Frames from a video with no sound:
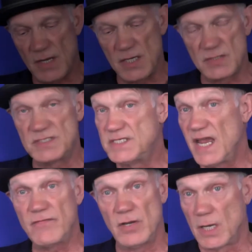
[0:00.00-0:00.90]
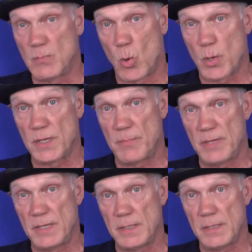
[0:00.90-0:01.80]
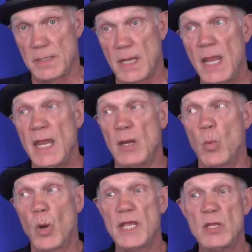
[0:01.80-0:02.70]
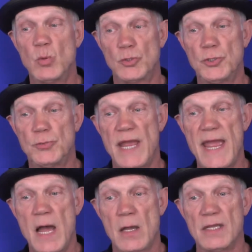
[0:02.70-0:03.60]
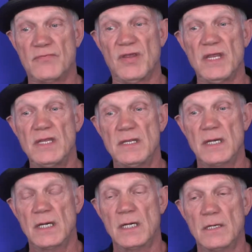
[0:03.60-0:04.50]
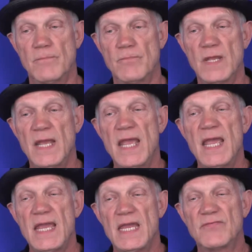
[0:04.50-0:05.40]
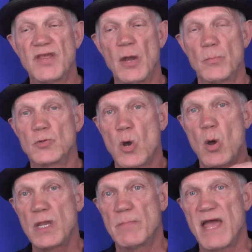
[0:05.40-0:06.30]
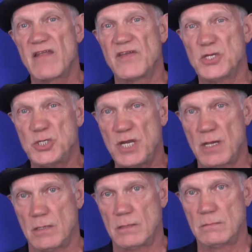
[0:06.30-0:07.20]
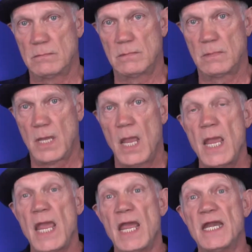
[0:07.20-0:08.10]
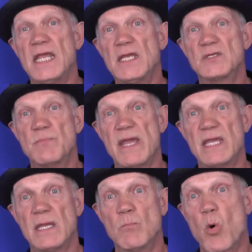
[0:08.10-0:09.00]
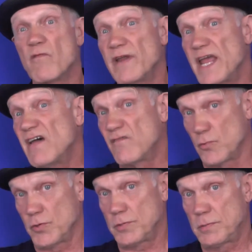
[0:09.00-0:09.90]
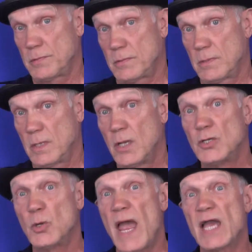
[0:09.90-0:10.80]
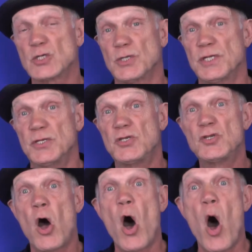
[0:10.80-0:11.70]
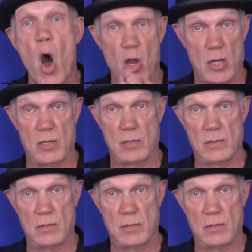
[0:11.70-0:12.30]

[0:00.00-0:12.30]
he's definitely more independent. And what he will do now is he, um, it's helped draw him out of his shell. And he is making more of an effort to actually talk